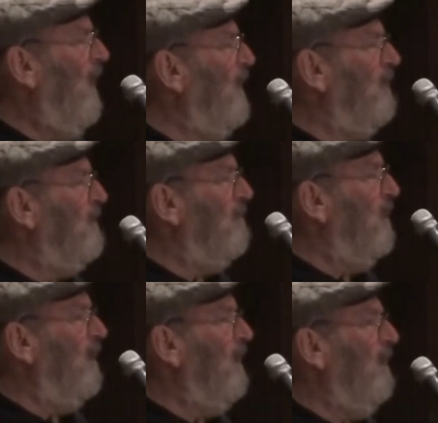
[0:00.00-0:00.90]
that isn't
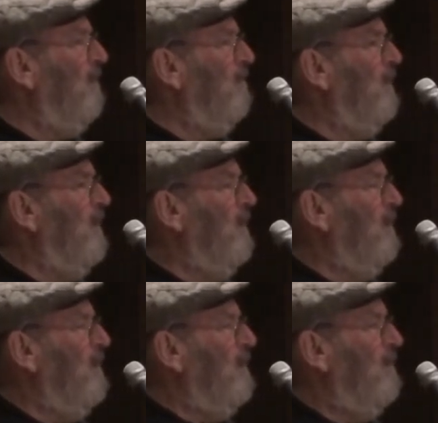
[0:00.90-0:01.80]
me.
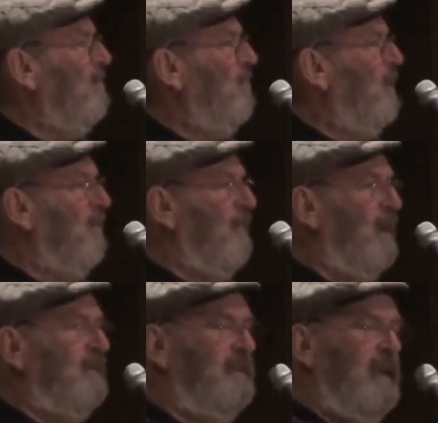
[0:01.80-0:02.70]
But if
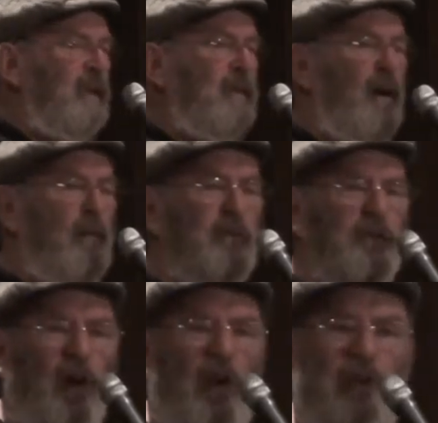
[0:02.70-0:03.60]
they said I
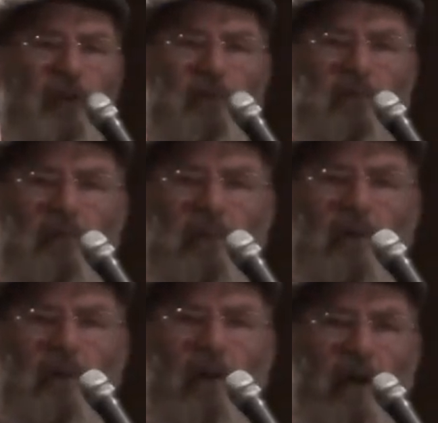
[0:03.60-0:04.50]
was odd,
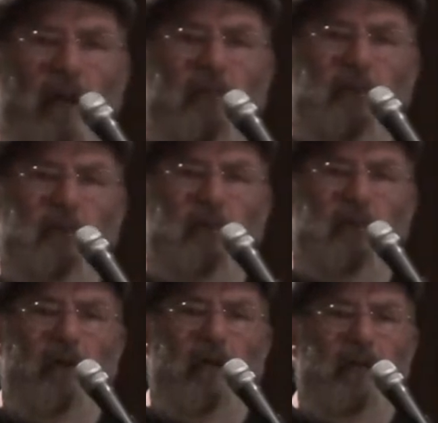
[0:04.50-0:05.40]
I'd have to
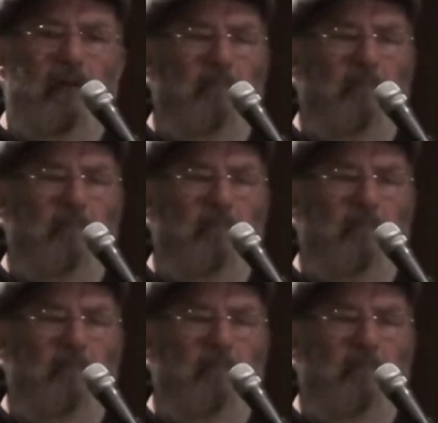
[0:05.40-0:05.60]
agree.